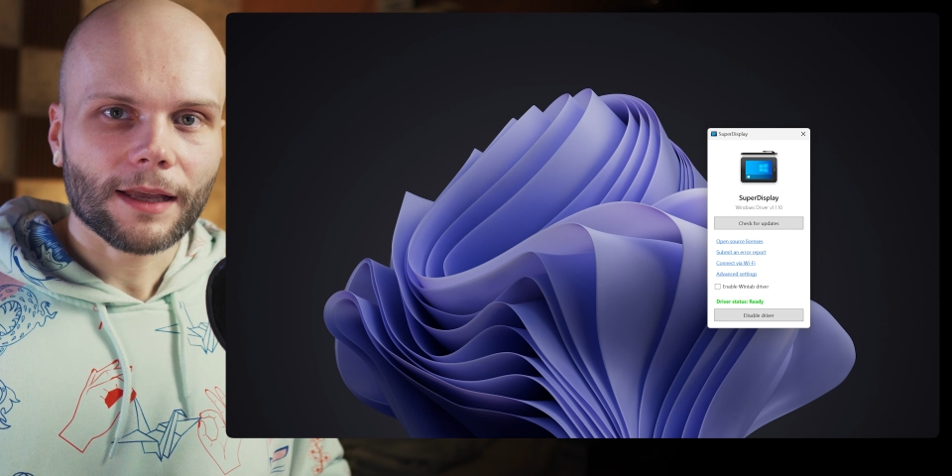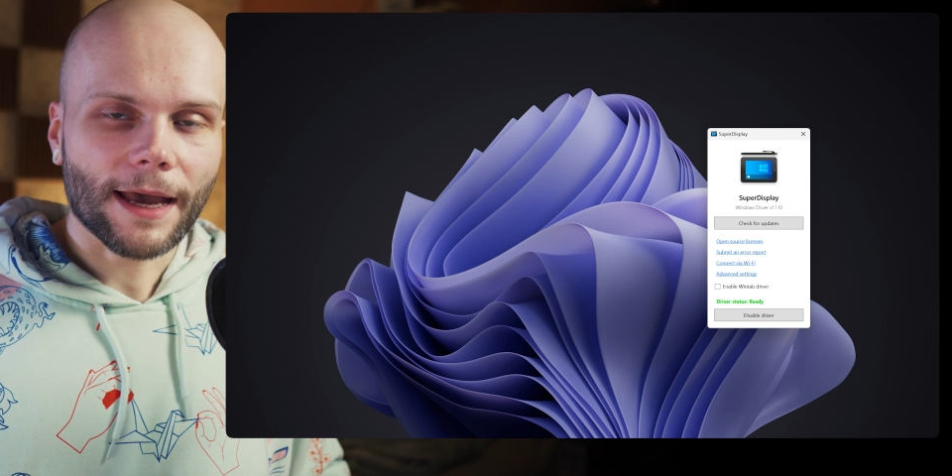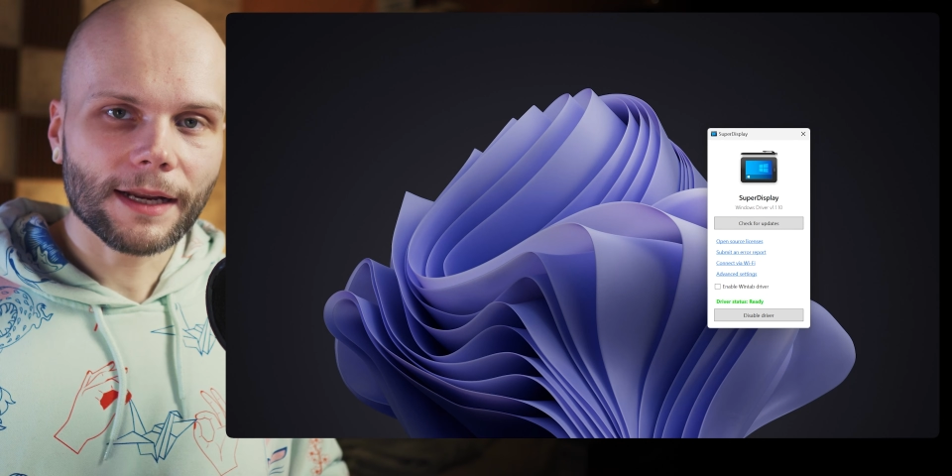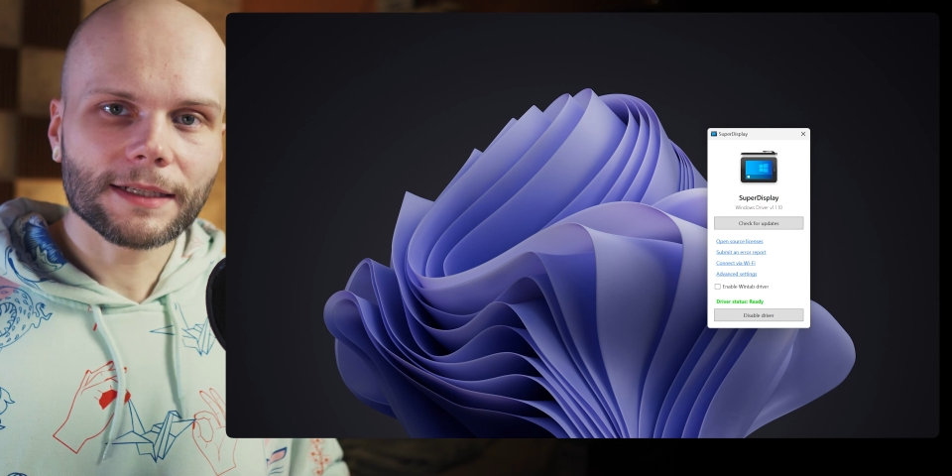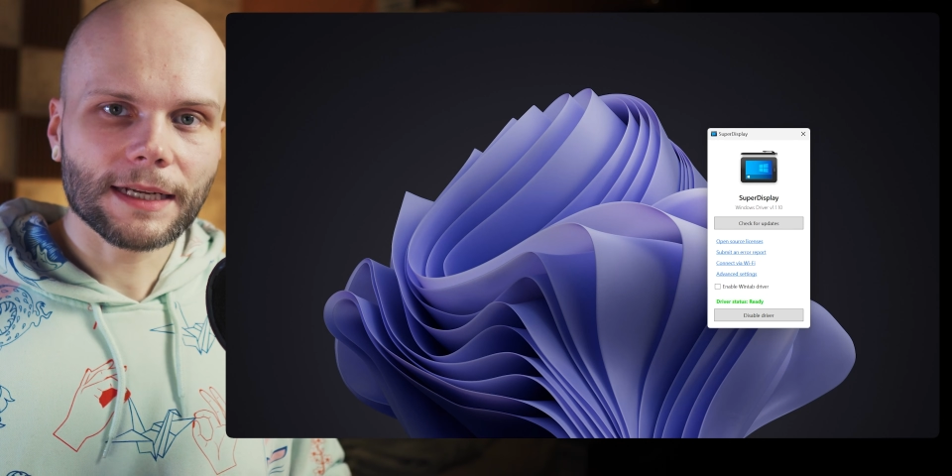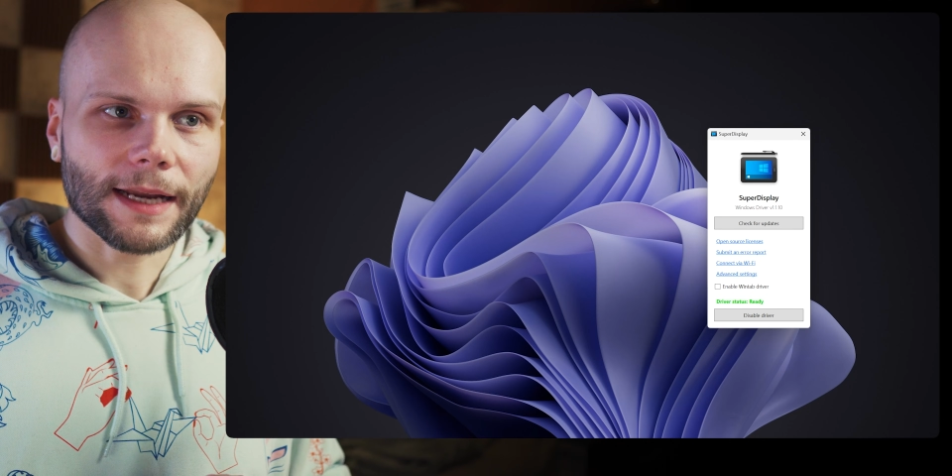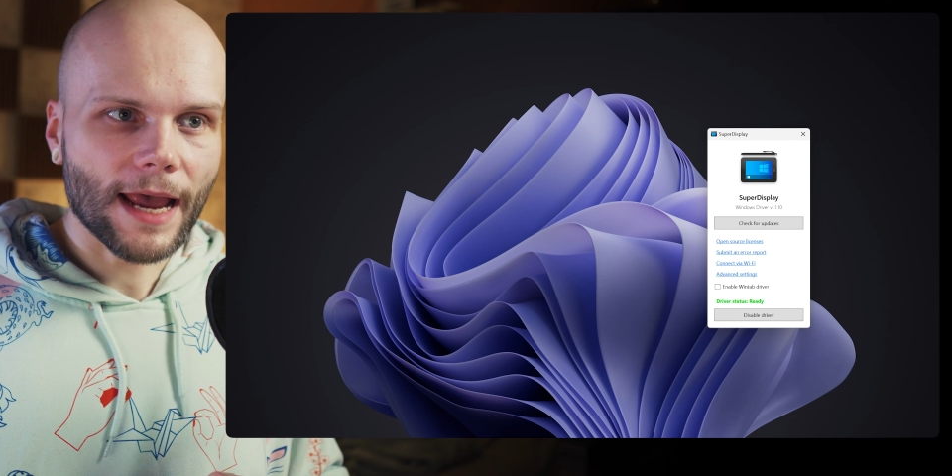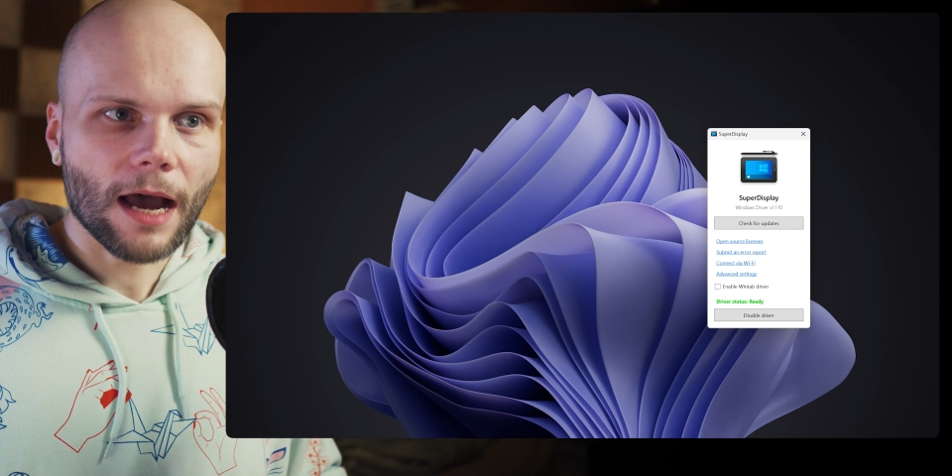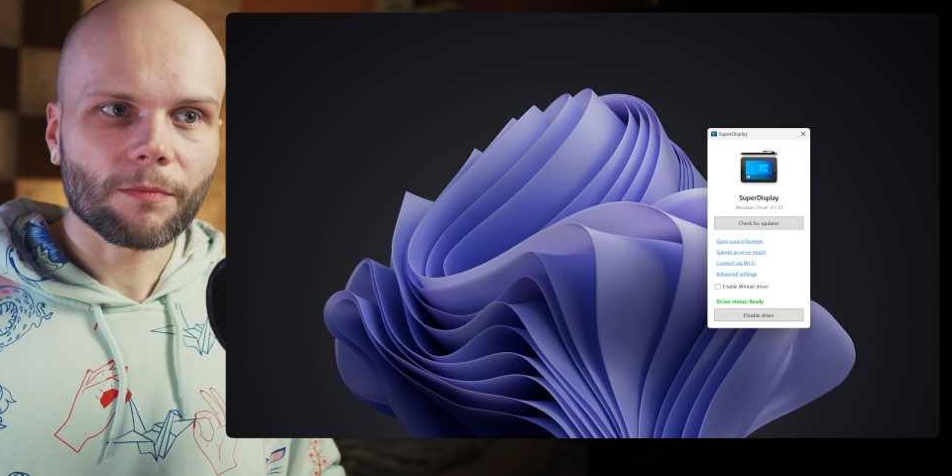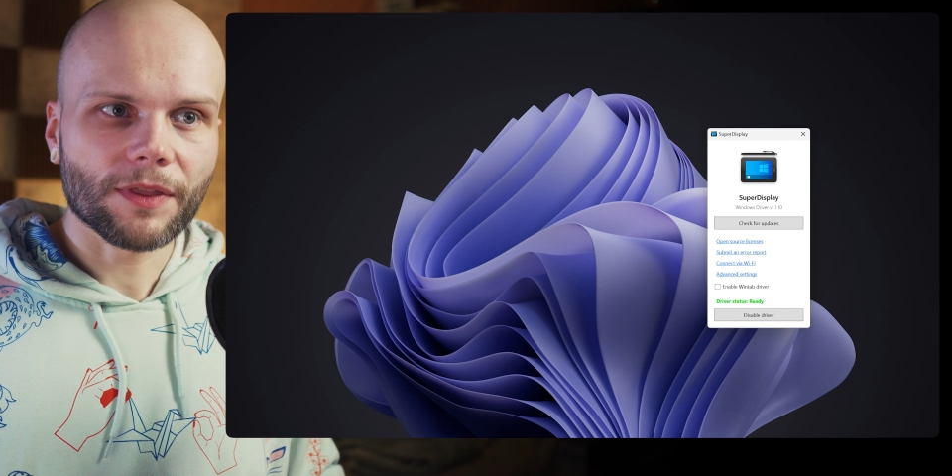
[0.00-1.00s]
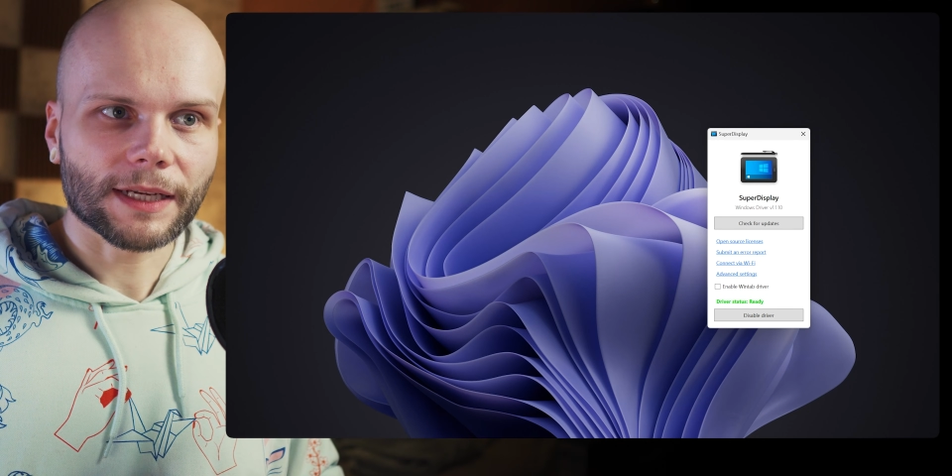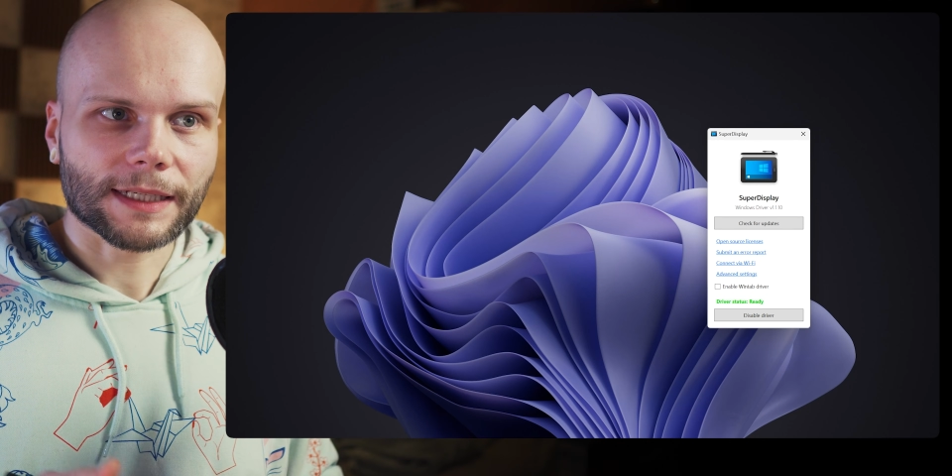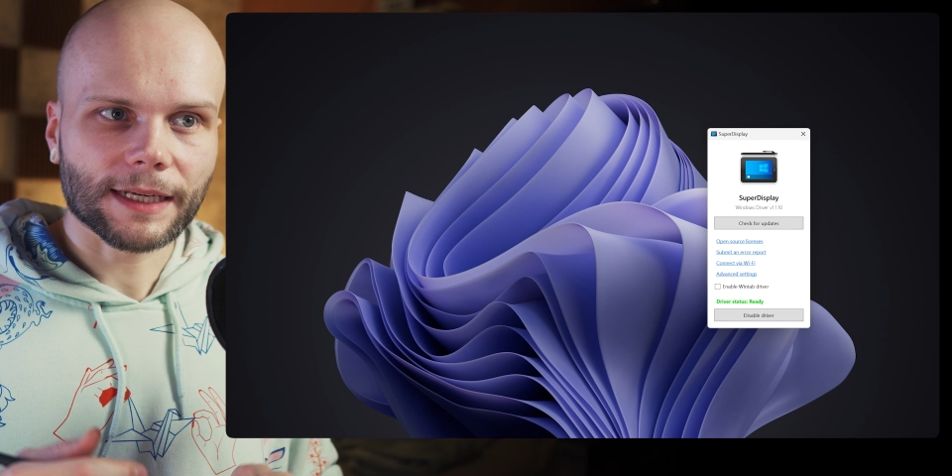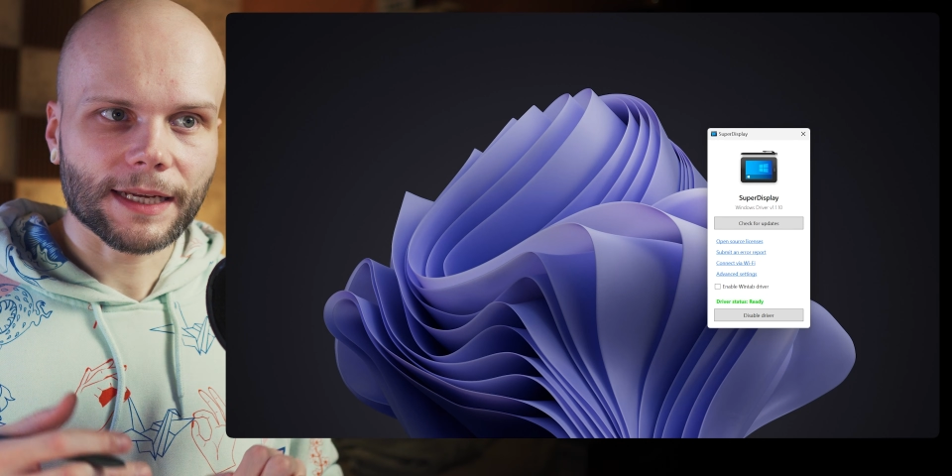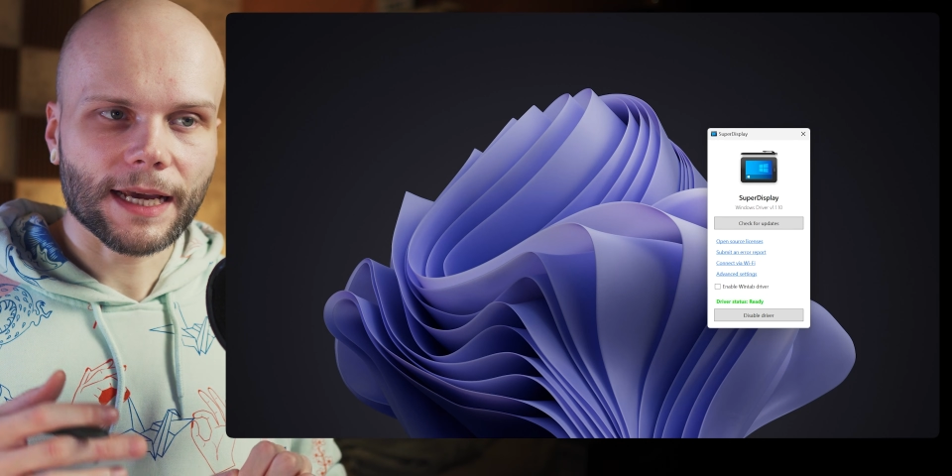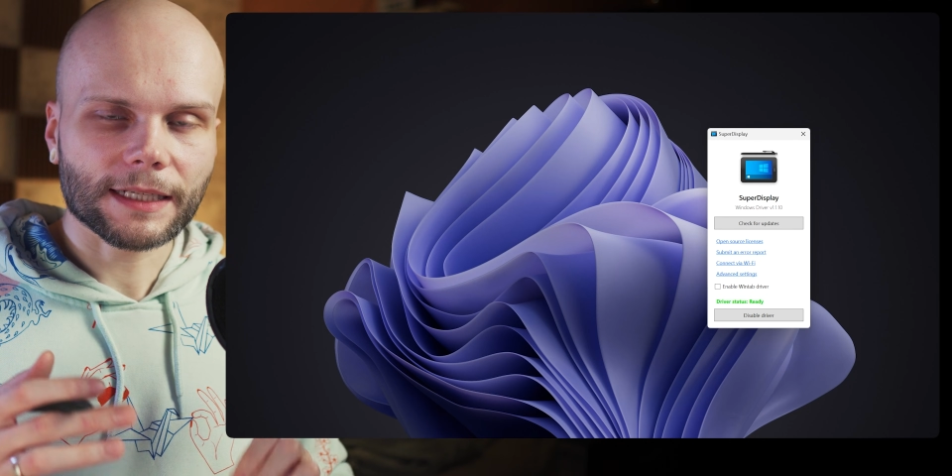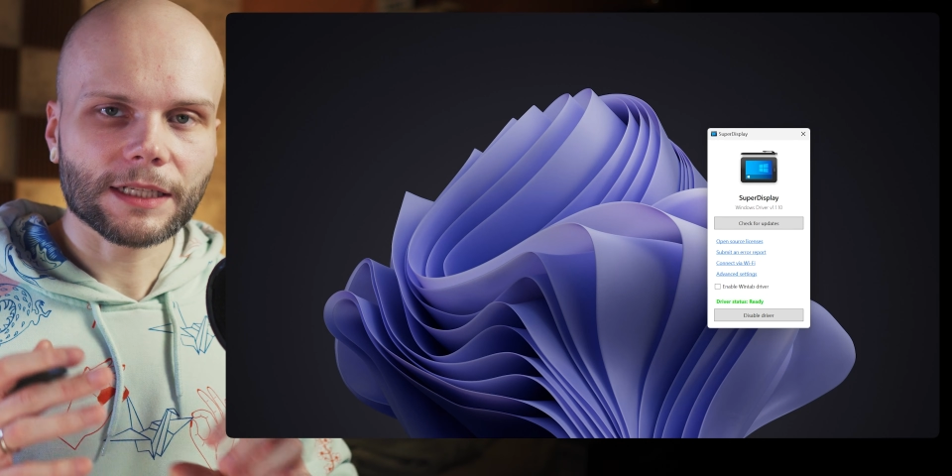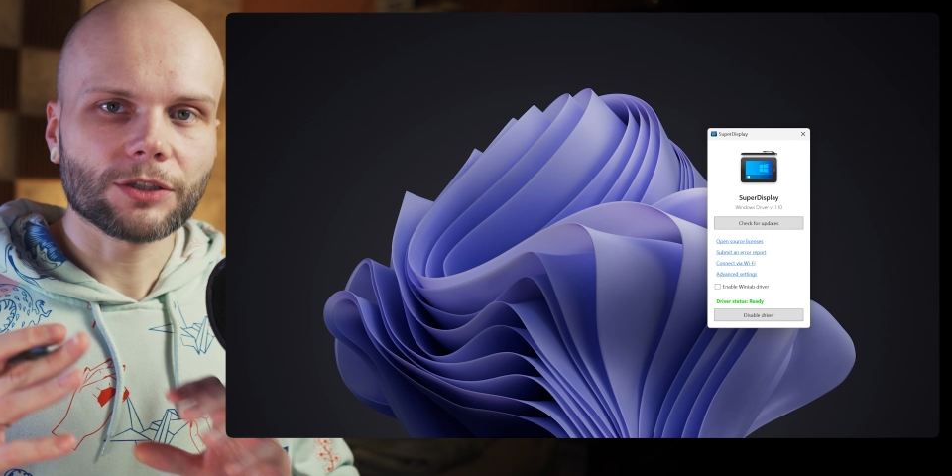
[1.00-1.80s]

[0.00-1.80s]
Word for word: and it's an app that connects